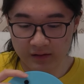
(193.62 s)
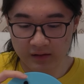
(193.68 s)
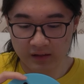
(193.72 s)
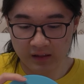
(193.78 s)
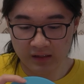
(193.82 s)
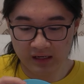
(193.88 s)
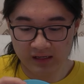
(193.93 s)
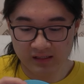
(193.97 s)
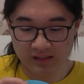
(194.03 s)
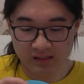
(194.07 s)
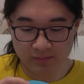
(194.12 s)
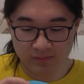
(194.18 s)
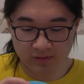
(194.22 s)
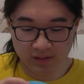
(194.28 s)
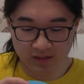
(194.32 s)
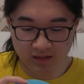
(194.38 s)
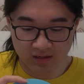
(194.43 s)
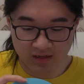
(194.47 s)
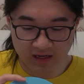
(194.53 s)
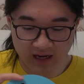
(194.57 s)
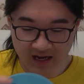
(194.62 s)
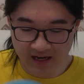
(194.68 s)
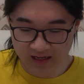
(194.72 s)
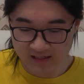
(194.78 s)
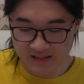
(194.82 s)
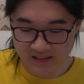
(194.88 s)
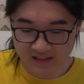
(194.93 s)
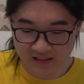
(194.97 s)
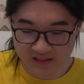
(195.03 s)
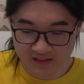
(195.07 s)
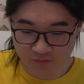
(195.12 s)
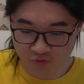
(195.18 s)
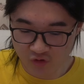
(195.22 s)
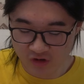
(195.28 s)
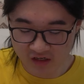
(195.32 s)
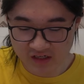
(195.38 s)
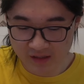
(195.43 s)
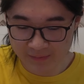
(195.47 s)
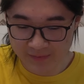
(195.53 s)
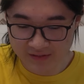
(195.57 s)
light's upside down. Yeah, this is a
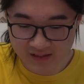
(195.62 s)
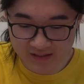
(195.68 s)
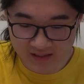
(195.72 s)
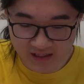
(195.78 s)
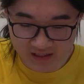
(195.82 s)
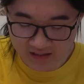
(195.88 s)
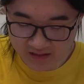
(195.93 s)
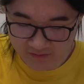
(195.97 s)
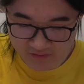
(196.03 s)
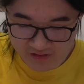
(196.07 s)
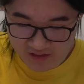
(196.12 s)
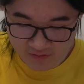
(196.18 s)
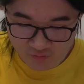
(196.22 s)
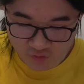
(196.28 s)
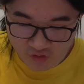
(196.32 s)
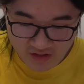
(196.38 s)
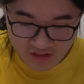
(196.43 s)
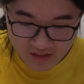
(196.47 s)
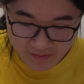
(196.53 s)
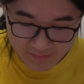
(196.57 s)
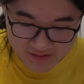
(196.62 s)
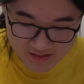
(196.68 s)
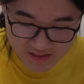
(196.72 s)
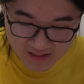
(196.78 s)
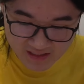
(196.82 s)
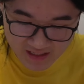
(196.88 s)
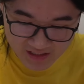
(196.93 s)
really dumb design. This is a really dumb design,